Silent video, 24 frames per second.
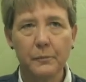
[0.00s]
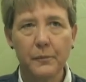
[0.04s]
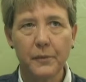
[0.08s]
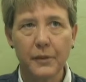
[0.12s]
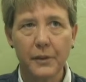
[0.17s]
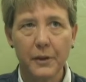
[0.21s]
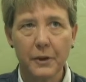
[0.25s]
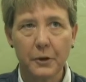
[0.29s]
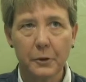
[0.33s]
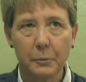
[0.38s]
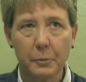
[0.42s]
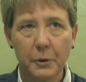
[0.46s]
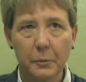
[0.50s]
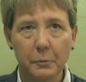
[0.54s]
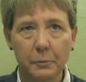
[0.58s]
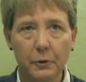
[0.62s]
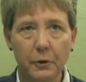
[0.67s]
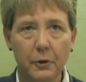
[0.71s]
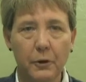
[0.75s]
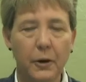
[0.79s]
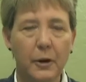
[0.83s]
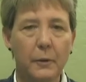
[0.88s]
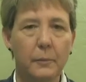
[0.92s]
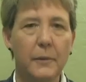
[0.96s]
therapy
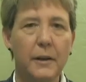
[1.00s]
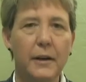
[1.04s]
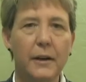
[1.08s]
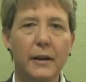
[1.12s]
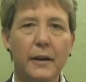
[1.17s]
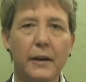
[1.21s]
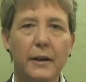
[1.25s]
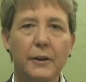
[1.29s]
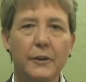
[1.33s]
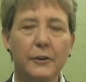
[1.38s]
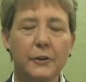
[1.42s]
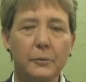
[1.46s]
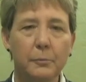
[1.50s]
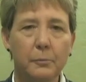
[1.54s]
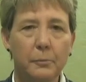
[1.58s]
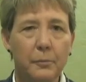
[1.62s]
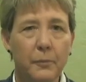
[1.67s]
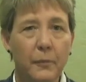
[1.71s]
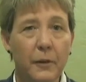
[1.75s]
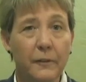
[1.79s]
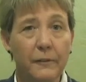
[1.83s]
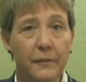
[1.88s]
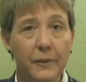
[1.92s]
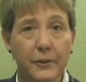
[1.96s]
program that has
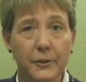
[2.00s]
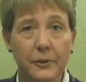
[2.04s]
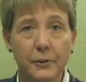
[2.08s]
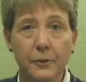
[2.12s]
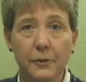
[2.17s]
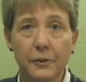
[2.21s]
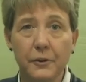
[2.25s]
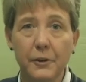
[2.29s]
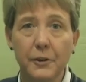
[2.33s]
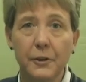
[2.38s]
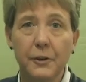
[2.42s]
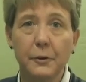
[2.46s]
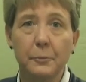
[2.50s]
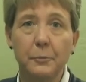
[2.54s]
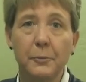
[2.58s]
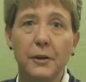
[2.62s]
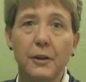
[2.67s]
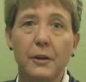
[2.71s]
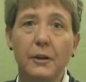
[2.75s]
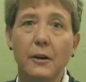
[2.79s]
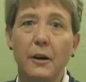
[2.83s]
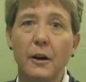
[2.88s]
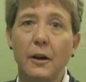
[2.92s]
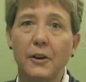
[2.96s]
physical
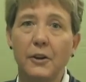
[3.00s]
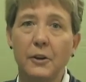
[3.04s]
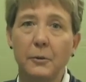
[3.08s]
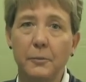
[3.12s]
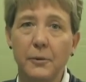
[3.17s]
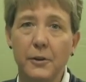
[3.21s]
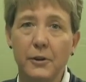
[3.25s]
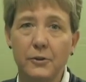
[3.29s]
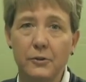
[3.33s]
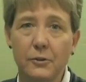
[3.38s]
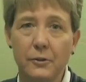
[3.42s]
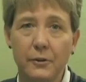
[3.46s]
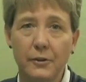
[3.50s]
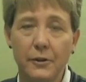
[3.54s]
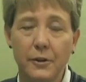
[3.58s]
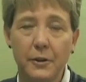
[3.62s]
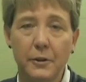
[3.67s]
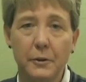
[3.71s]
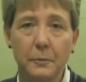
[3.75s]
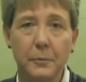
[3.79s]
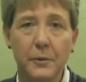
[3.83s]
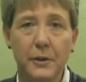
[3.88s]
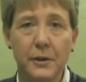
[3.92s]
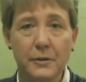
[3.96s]
therapy, occupational
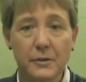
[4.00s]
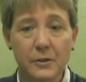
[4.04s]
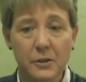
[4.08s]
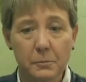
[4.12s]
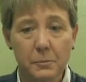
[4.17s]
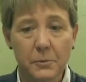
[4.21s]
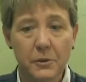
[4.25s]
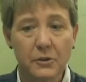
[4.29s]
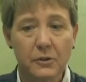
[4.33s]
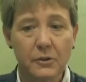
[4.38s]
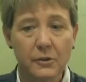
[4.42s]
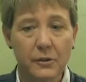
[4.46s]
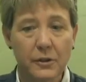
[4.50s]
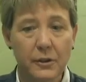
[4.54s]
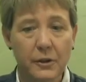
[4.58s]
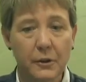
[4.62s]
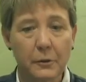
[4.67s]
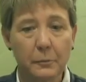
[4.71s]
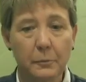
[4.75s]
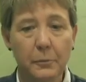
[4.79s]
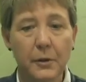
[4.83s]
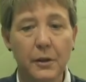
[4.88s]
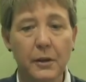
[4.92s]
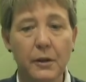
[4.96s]
therapy, and speech
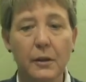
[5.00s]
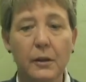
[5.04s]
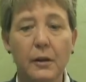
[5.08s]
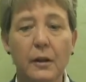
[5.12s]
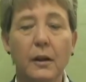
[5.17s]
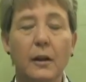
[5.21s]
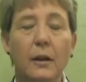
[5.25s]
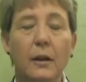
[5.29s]
therapy,